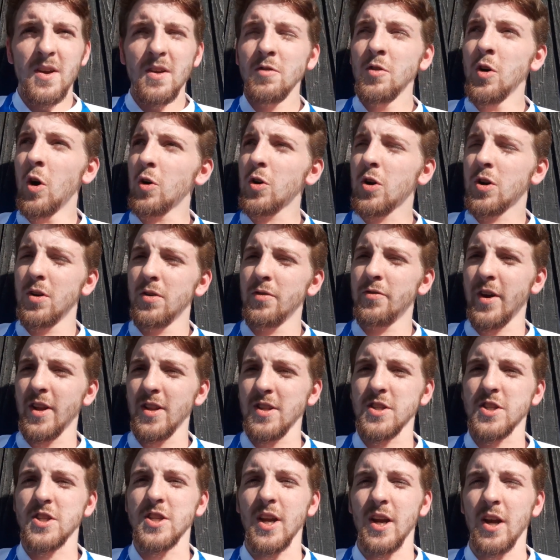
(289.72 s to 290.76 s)
Not
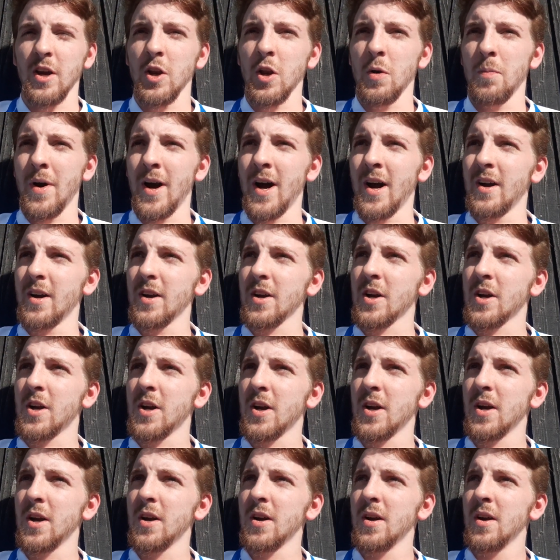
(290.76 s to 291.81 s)
convincing at the back,
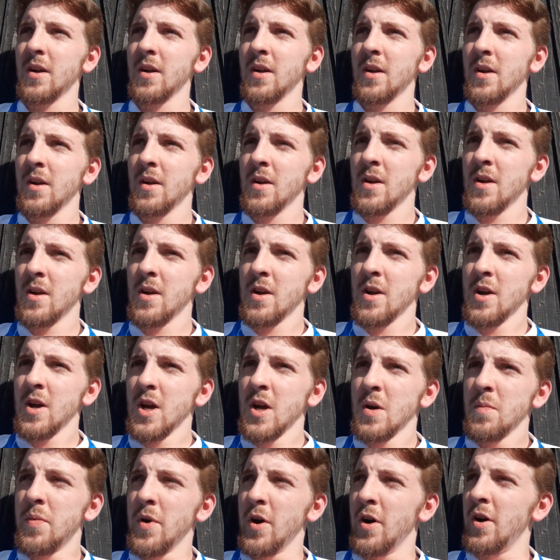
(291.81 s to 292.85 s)

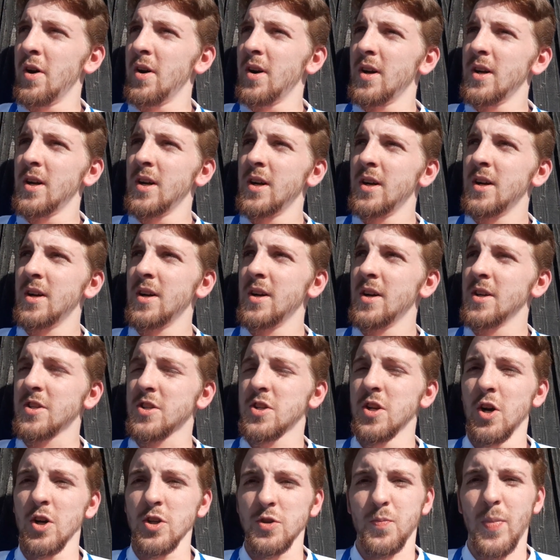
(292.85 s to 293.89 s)
but it's
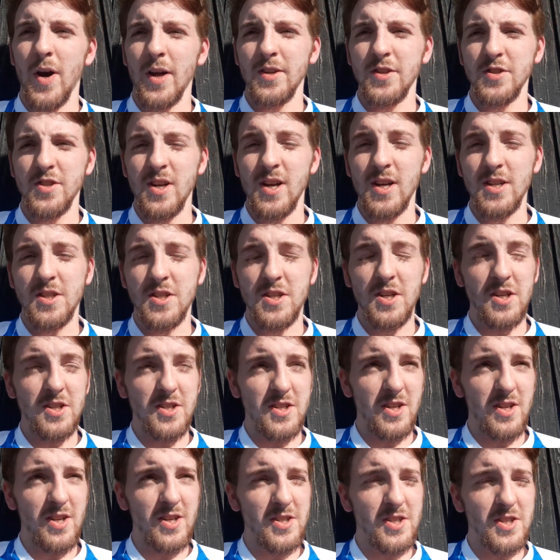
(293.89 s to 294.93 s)
not as bad as last
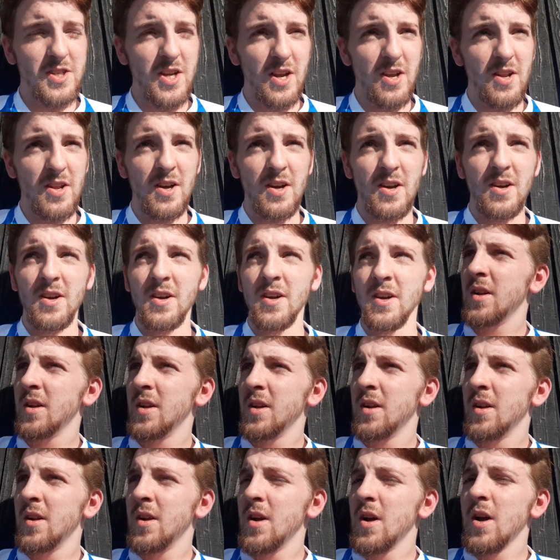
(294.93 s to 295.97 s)
season, let's say that.
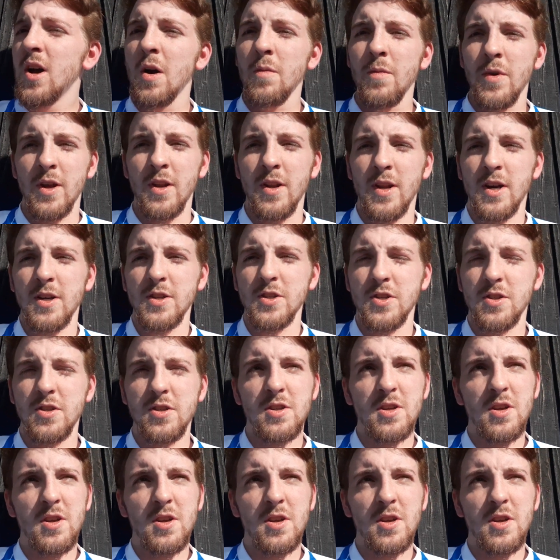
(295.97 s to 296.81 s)
I mean, that's